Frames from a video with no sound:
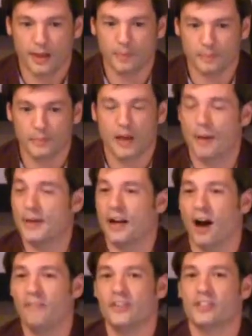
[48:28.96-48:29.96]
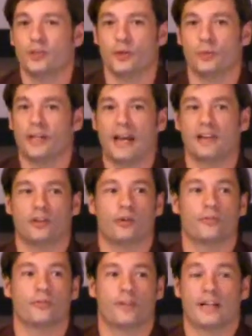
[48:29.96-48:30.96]
Yep. I mean, obviously, we can't
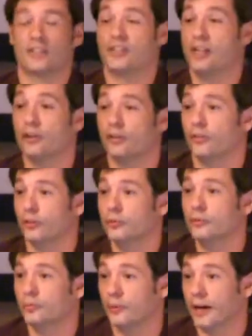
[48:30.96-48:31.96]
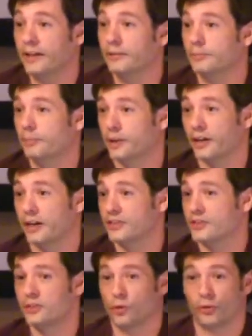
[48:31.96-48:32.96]
do it for the next year or two, right?
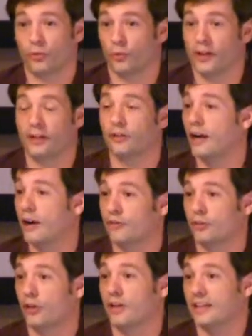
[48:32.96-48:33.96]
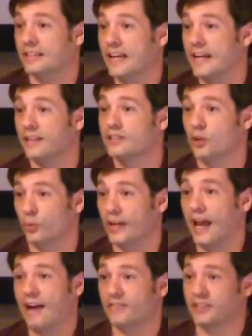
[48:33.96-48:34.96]
Because, or three, or however long it takes. So
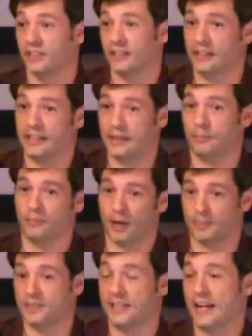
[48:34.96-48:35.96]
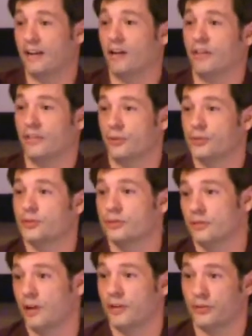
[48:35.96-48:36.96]
we have to keep up to date on
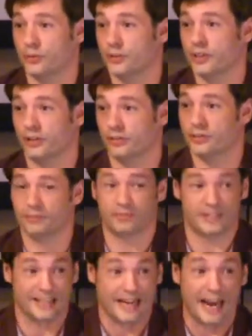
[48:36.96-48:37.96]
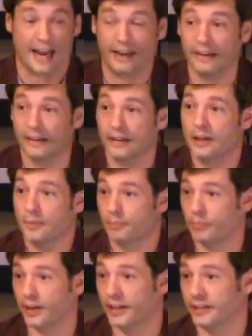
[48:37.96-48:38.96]
those on those skills today.
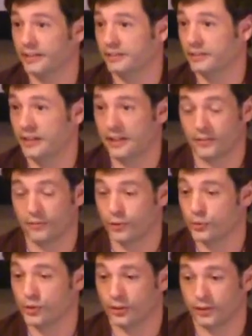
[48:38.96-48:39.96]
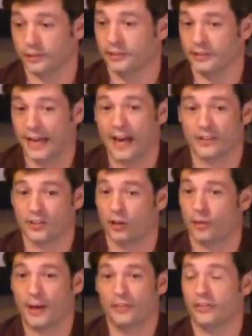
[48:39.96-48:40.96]
But in the future, yeah, it's
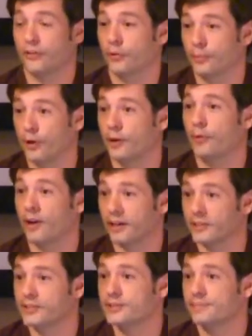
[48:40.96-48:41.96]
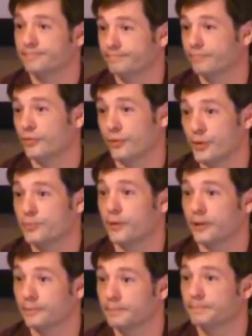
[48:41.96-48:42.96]
all about the third-party products for the
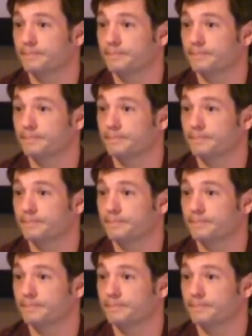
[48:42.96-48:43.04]
most part.